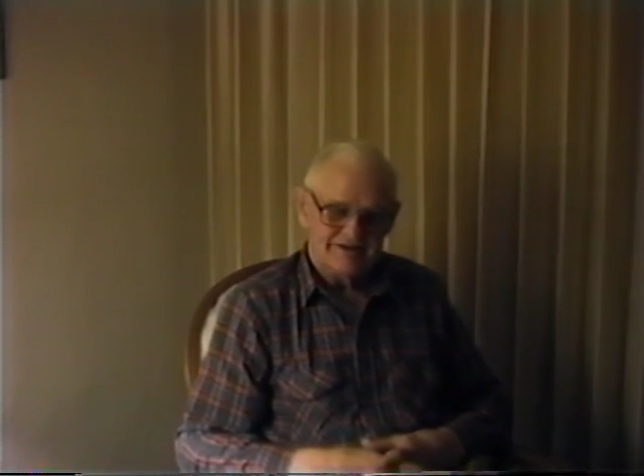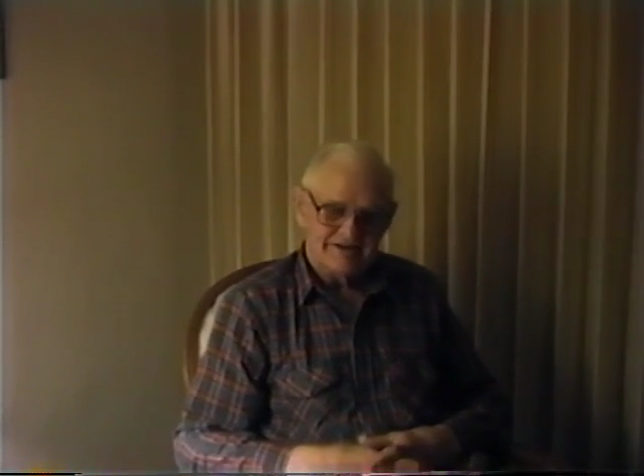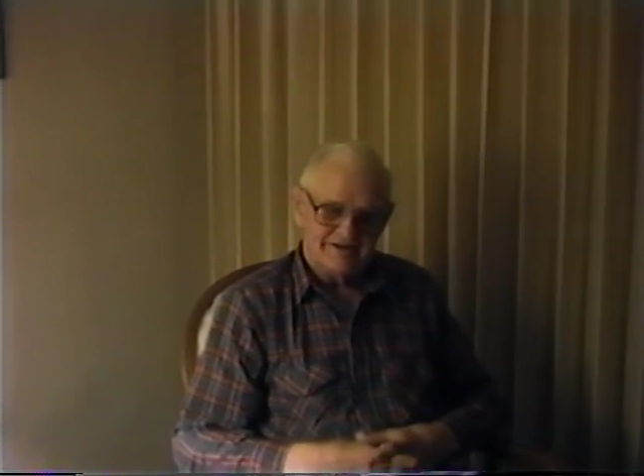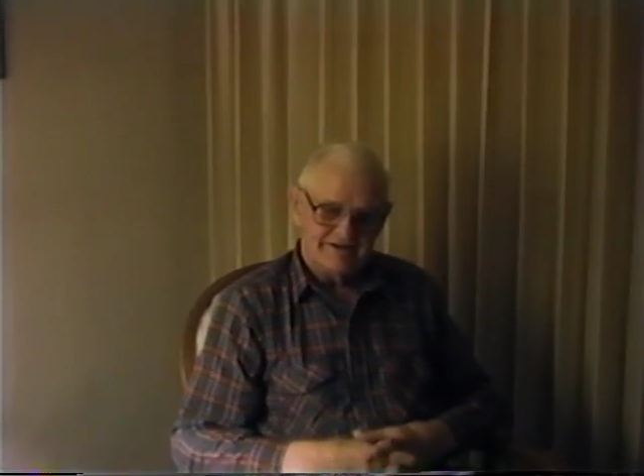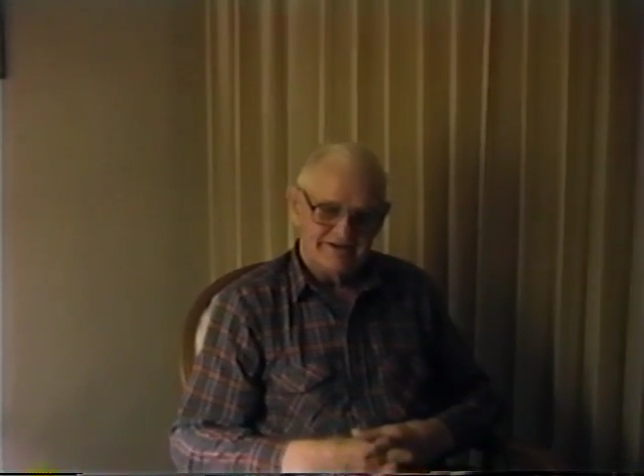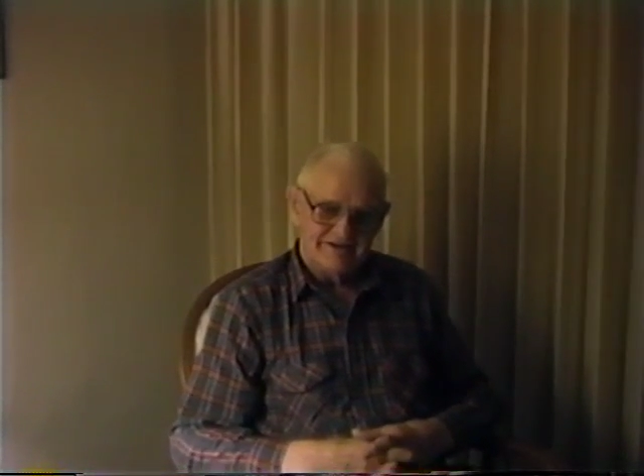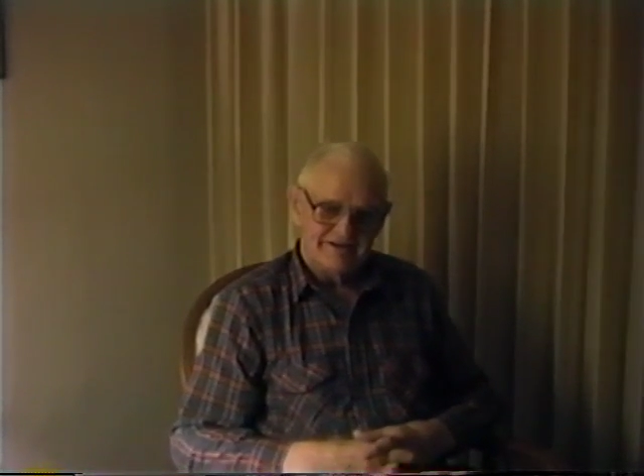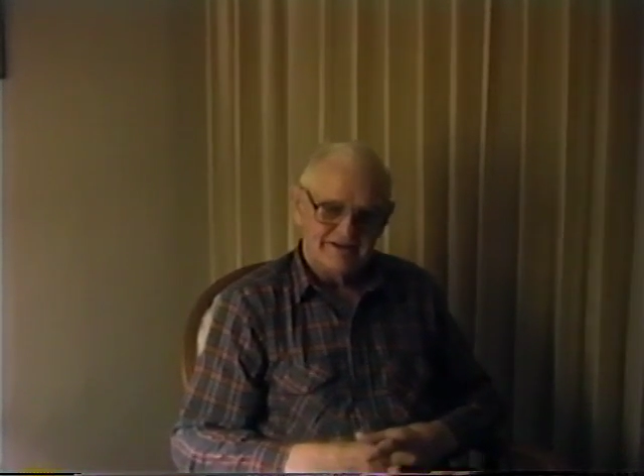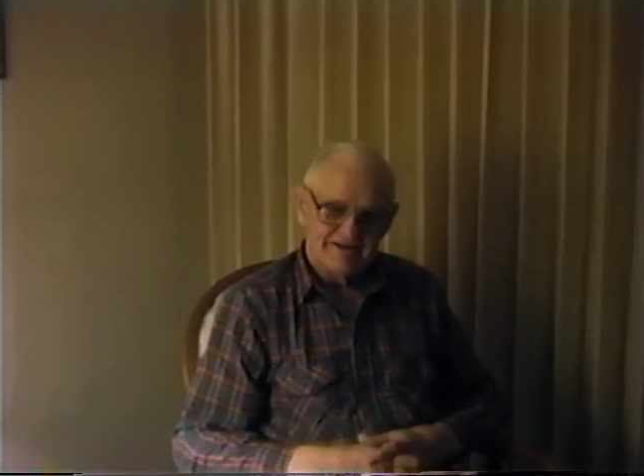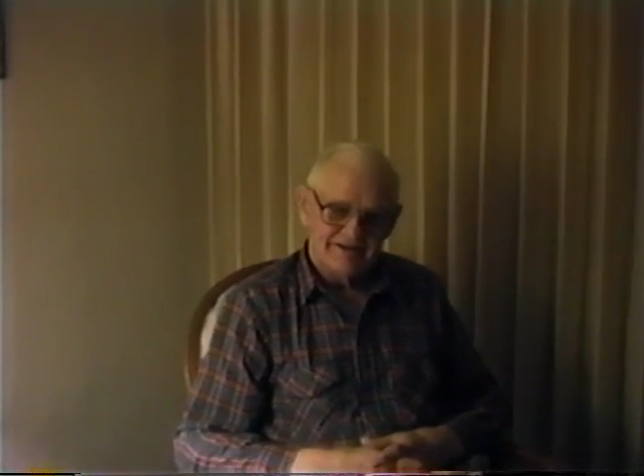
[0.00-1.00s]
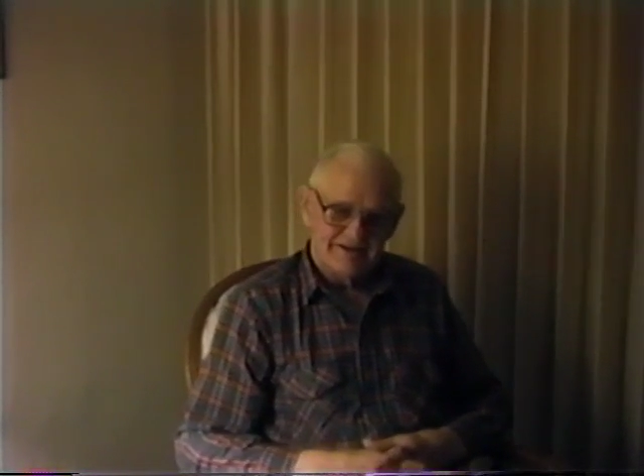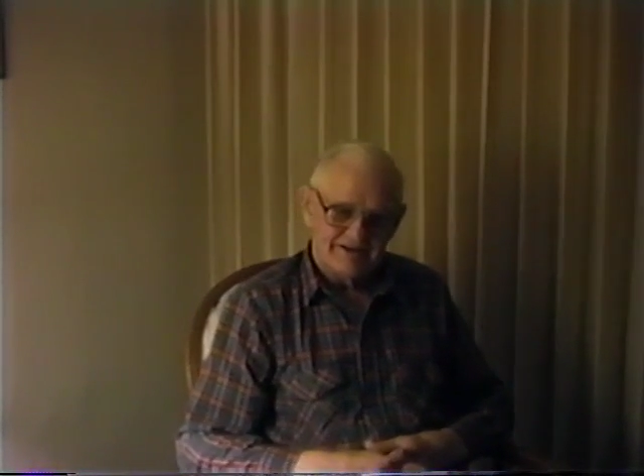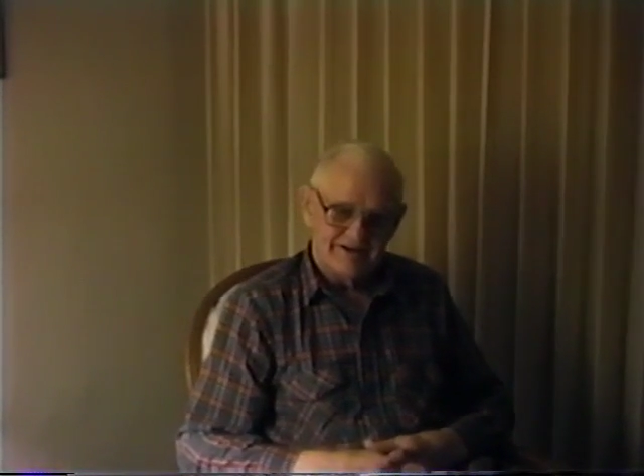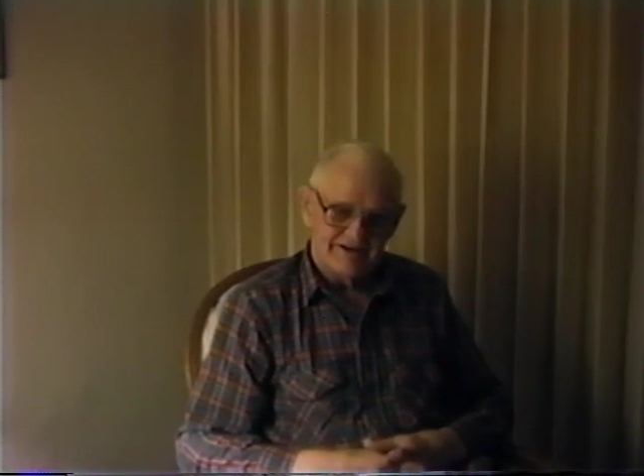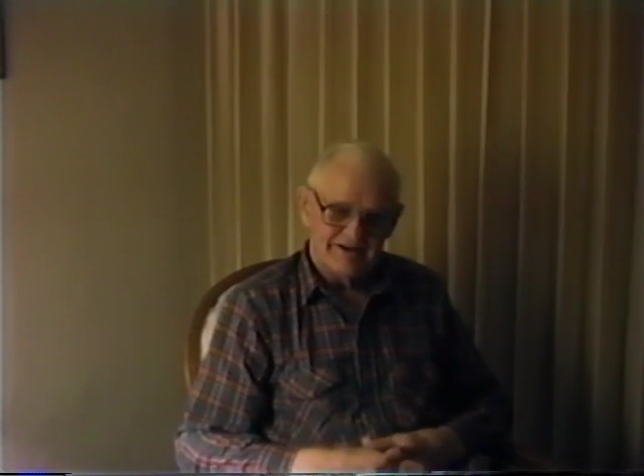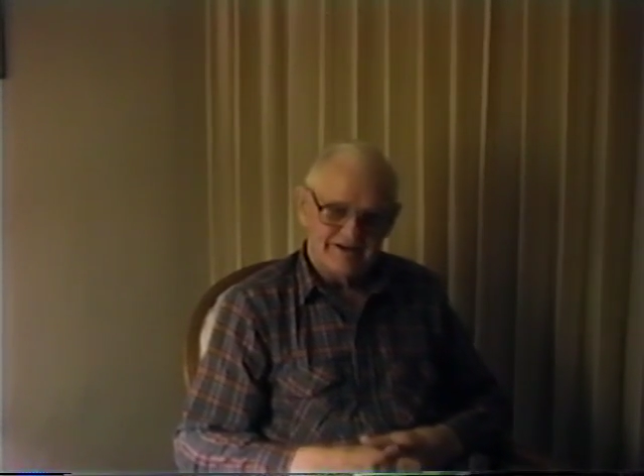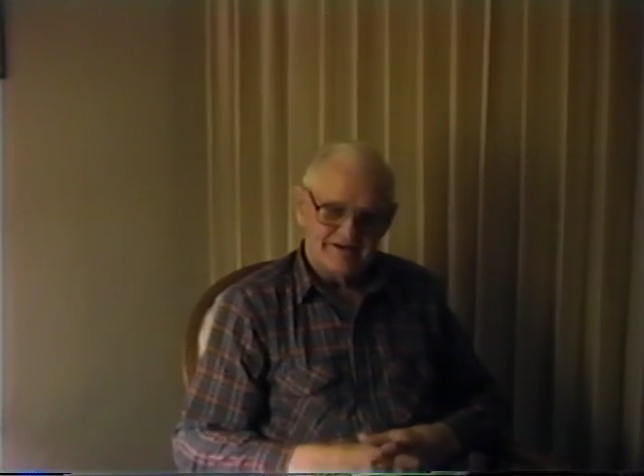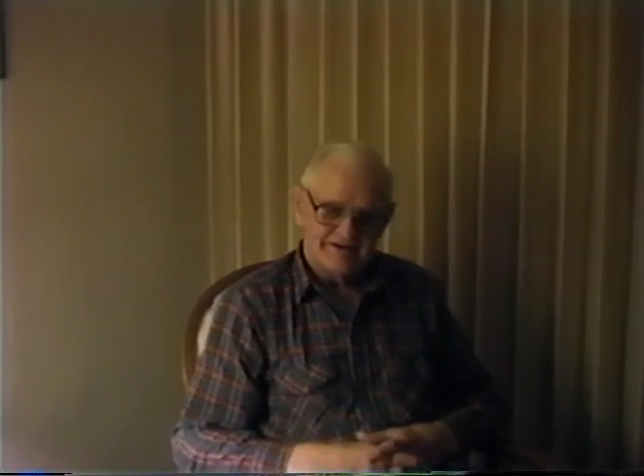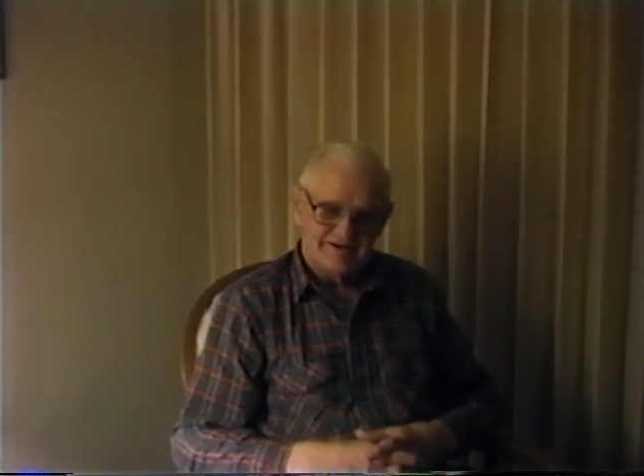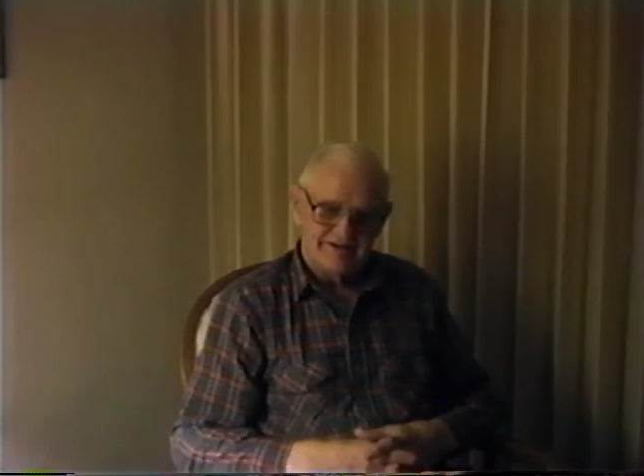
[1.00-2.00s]
Yeah, and
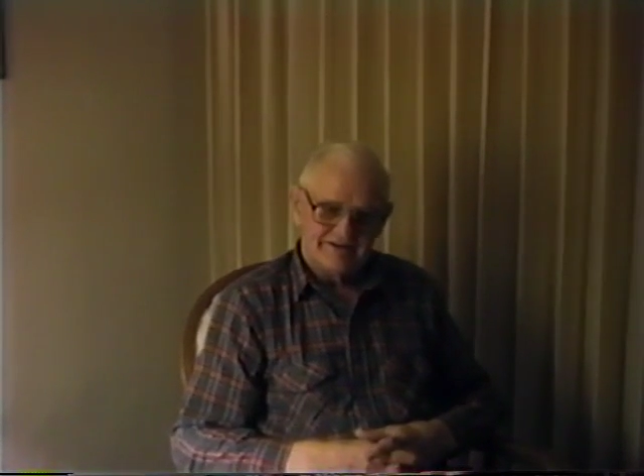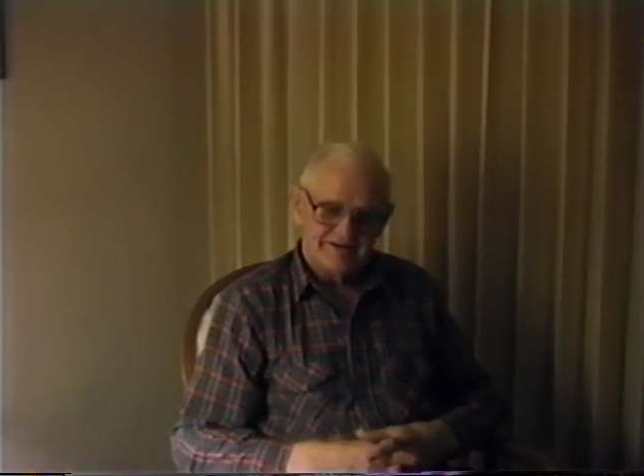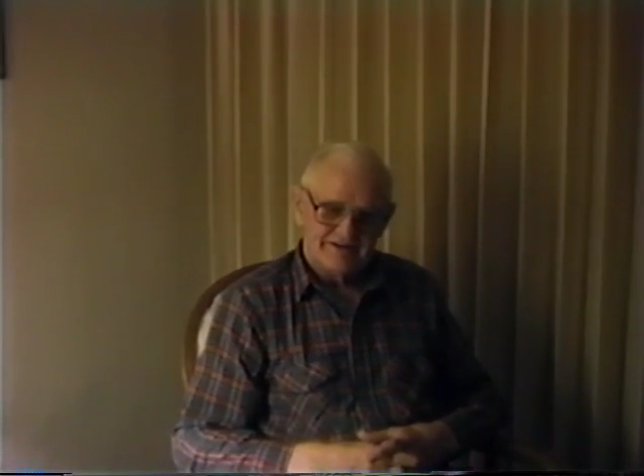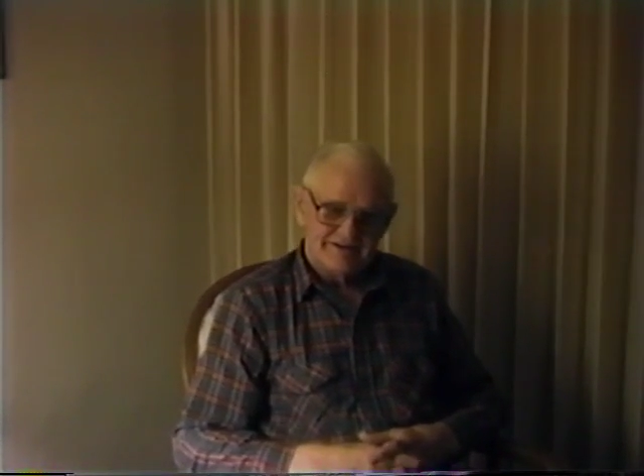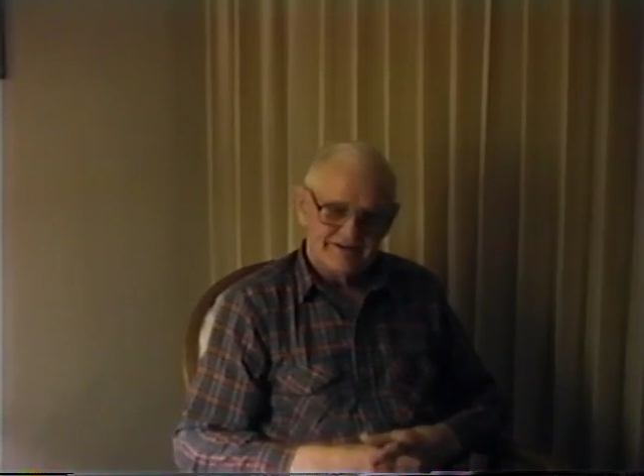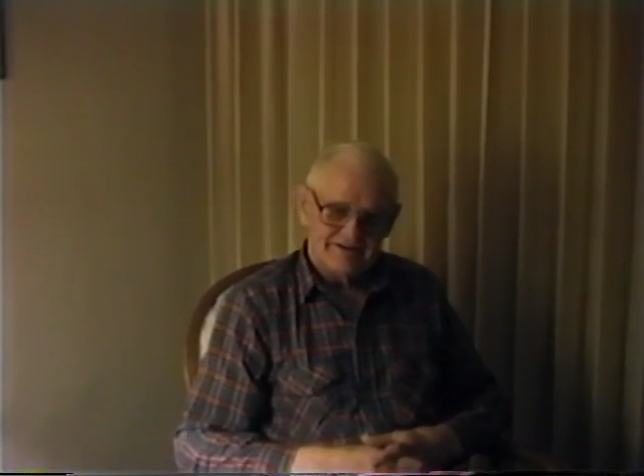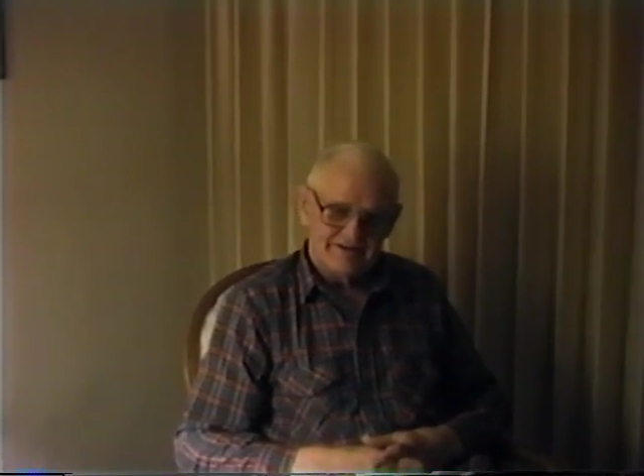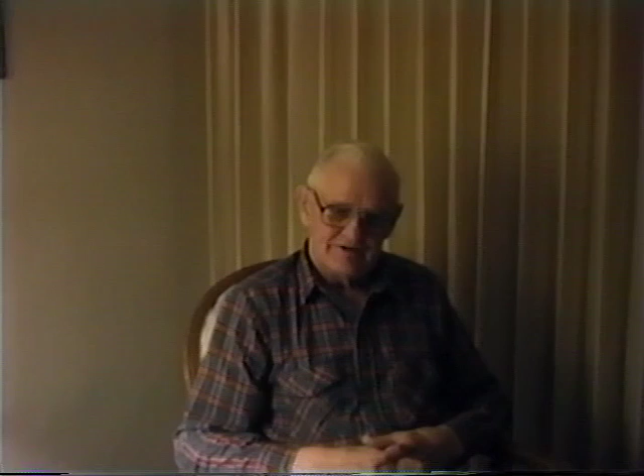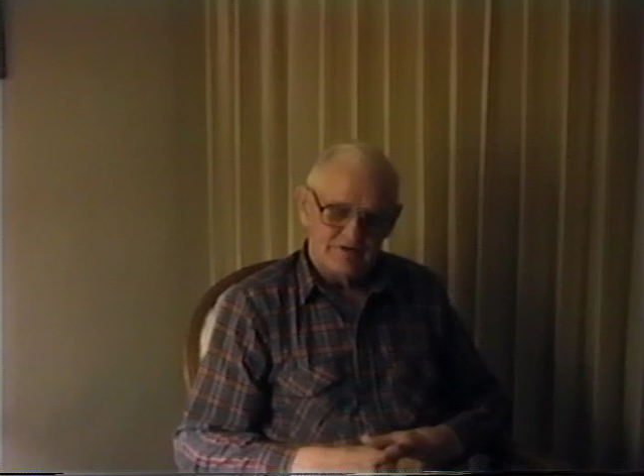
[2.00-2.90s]
and